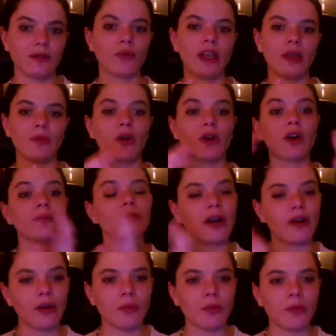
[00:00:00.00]
way more
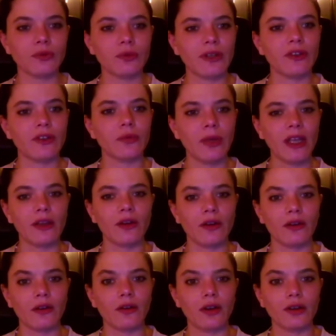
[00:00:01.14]
comparable to what a
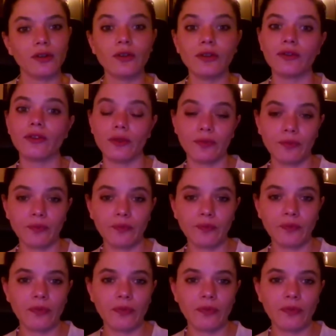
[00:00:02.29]
baker could do.